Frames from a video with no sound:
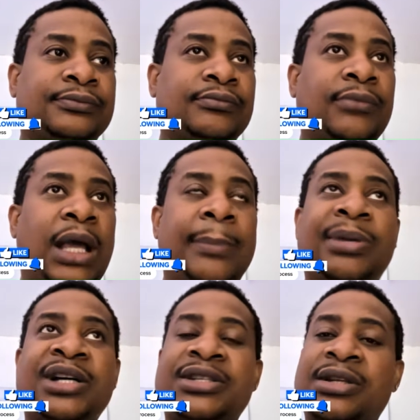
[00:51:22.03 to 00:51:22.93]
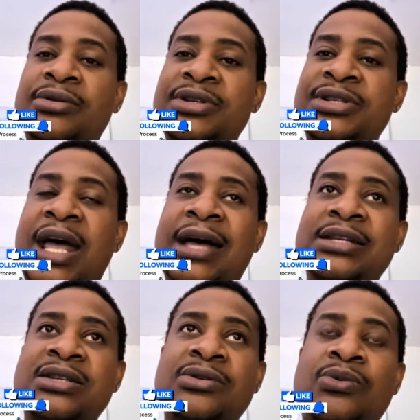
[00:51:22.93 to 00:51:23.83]
I busted on the side,
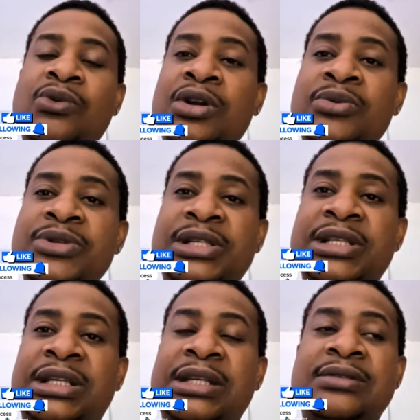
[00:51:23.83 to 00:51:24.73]
so the water was leaking.